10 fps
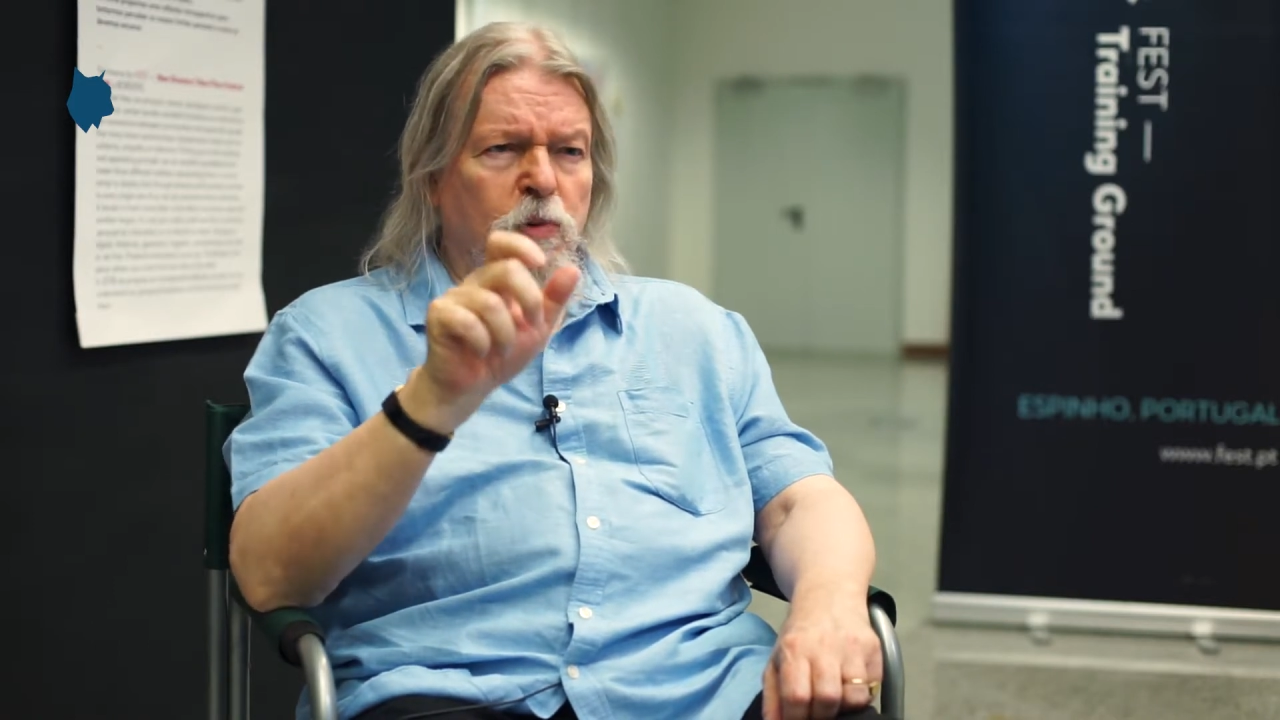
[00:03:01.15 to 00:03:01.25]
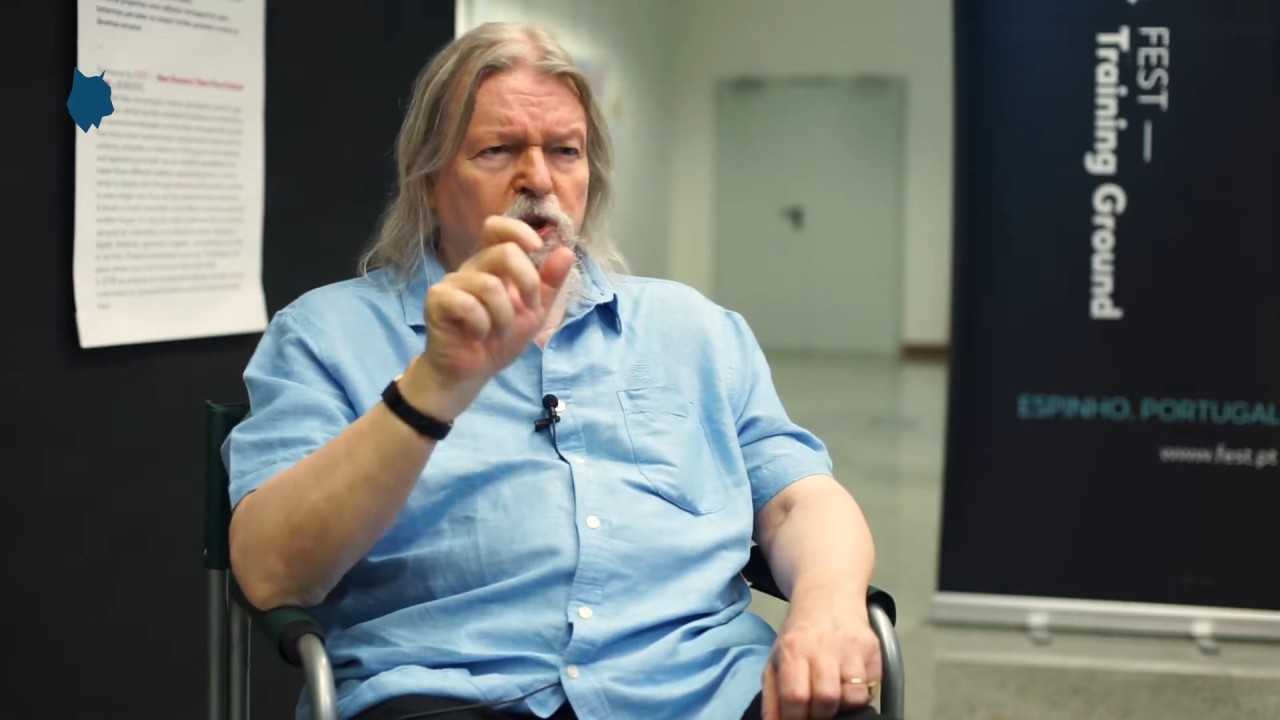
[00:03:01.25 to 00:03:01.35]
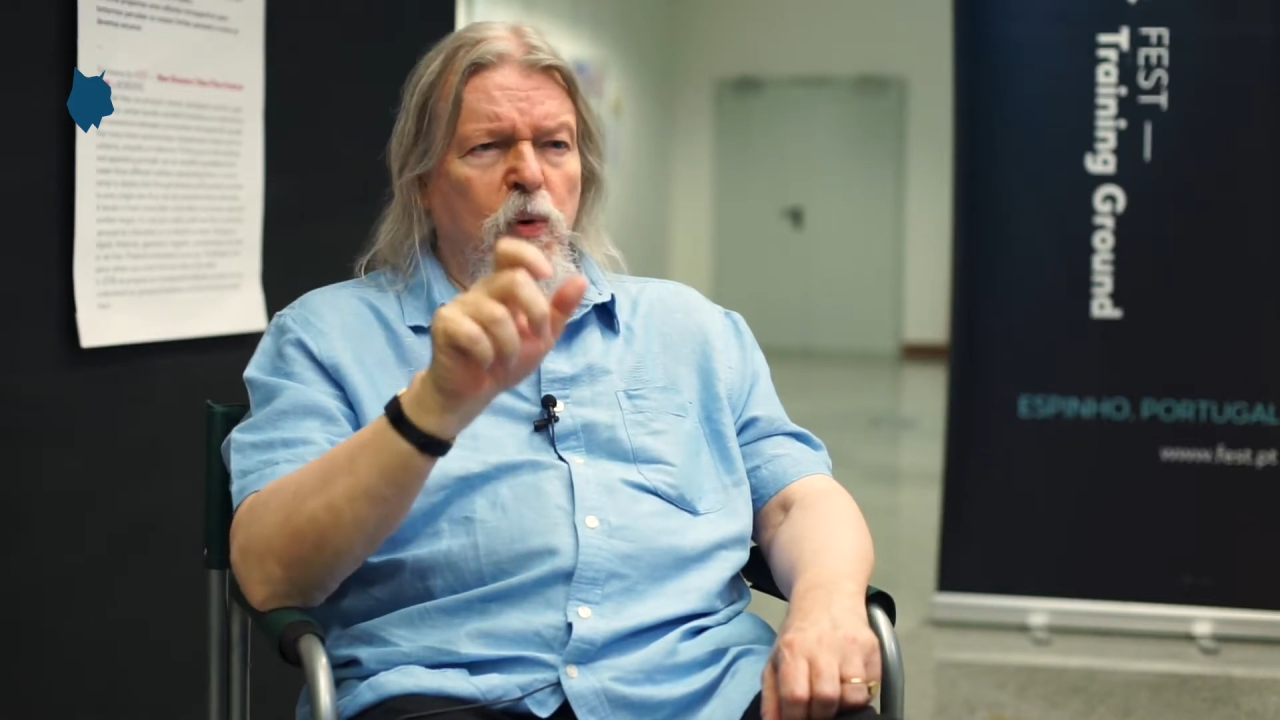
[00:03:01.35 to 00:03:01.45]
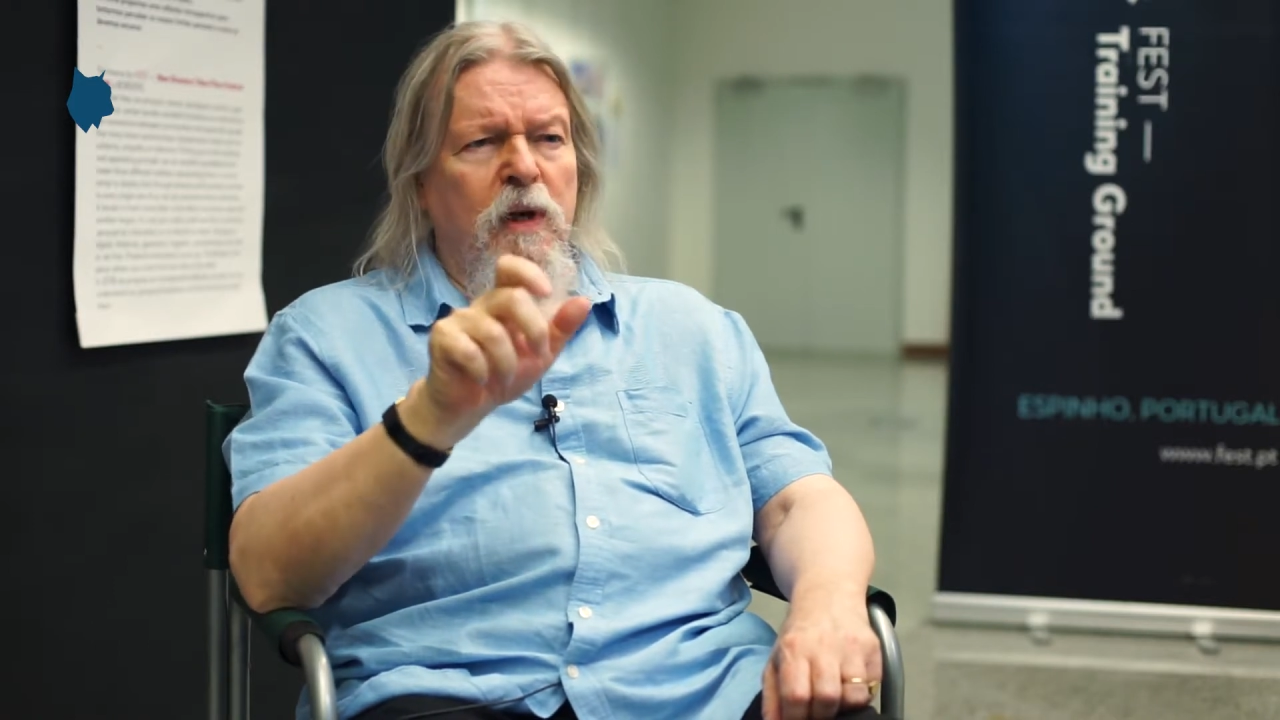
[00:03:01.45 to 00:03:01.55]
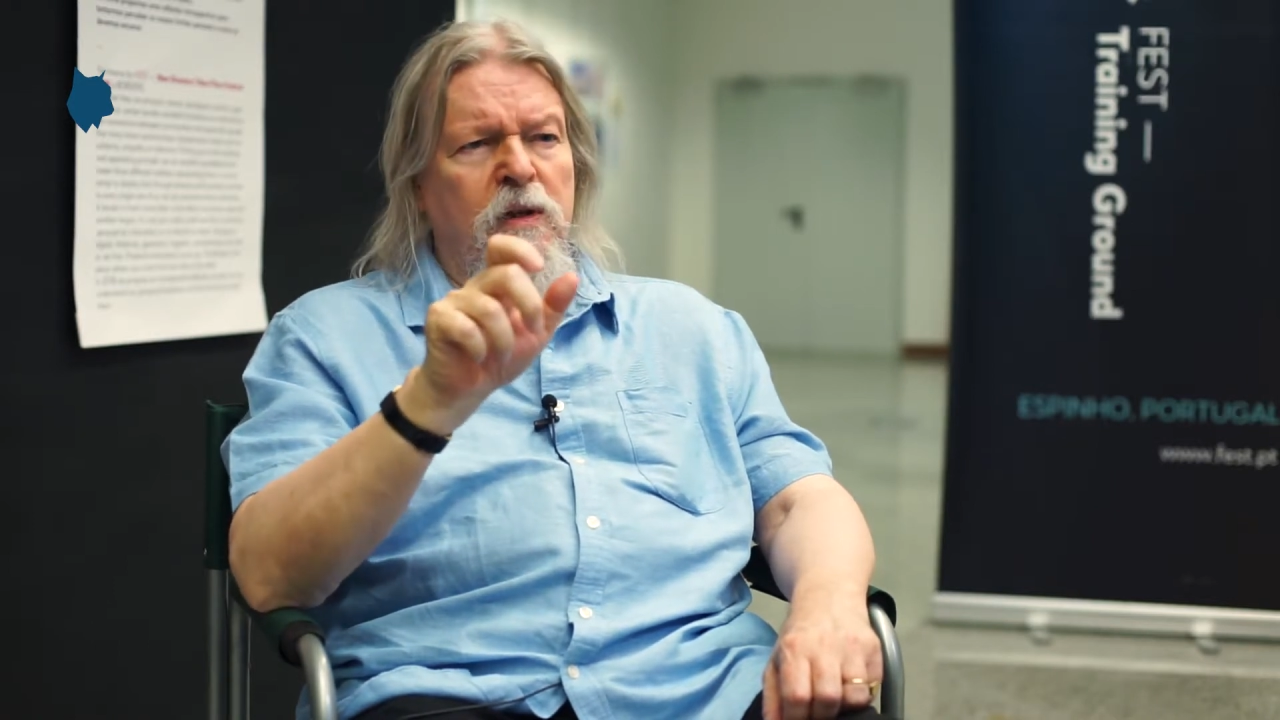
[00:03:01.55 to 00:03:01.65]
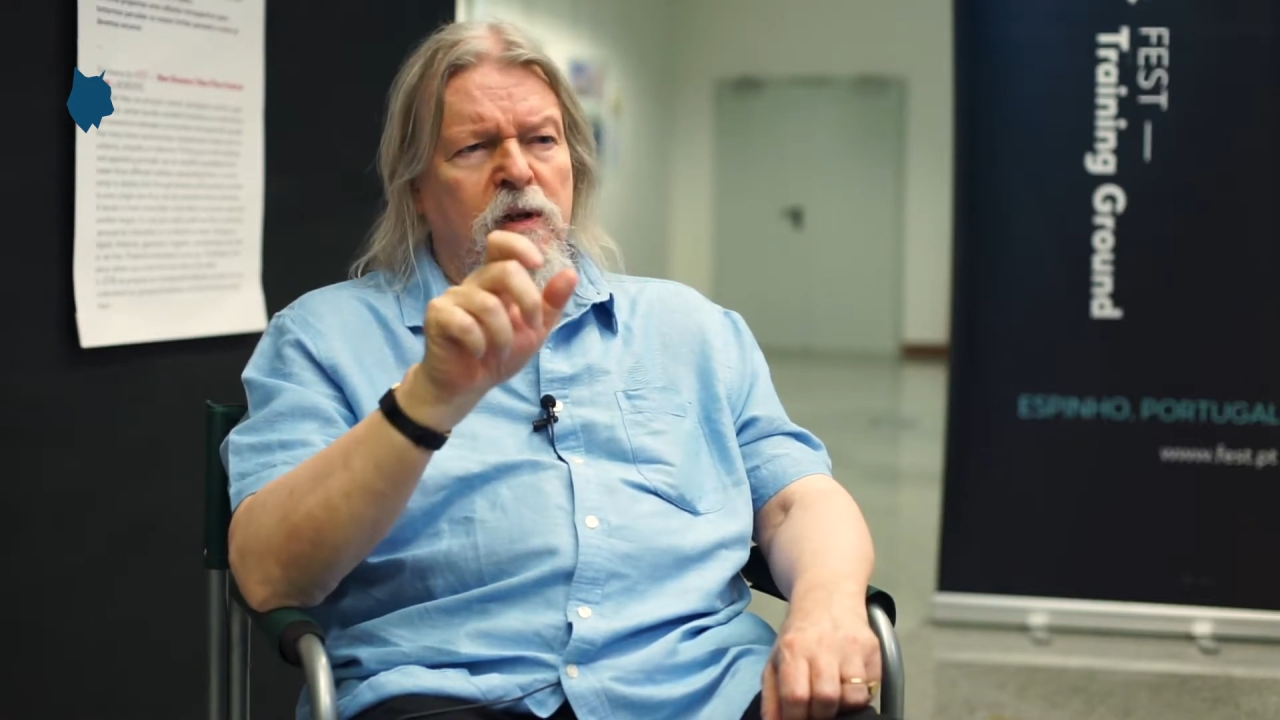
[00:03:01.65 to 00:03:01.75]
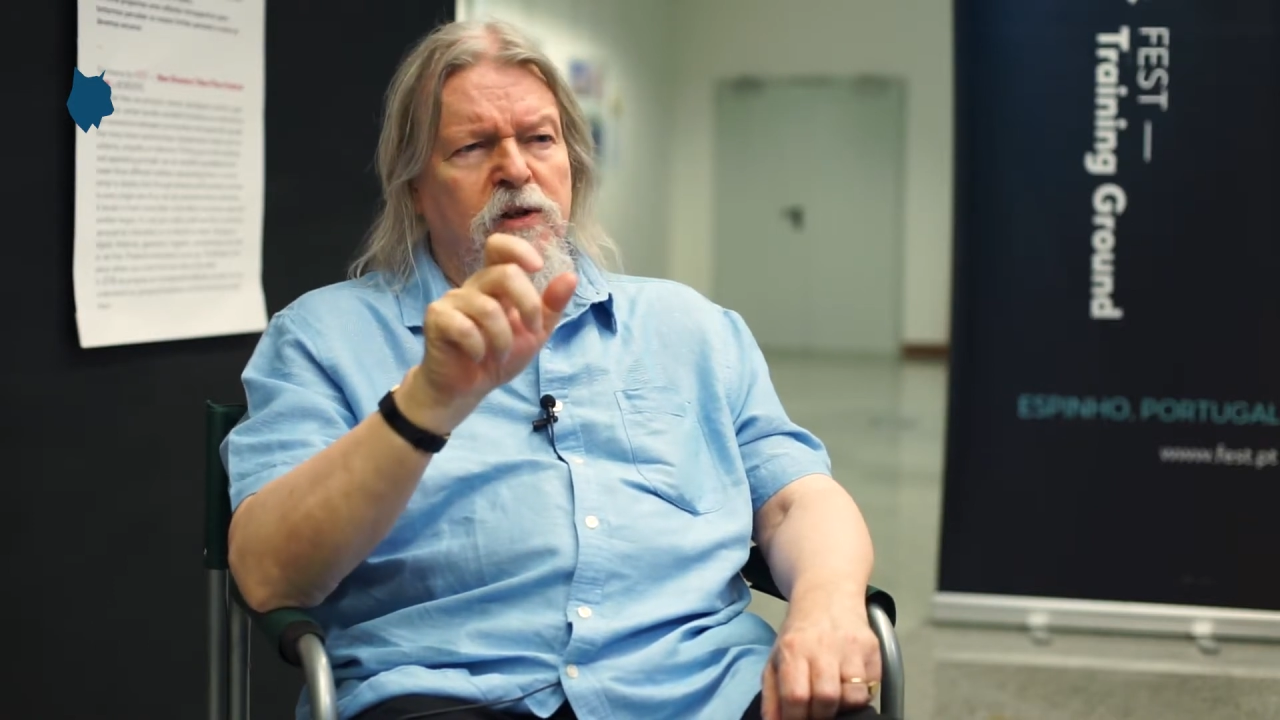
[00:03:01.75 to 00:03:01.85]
between the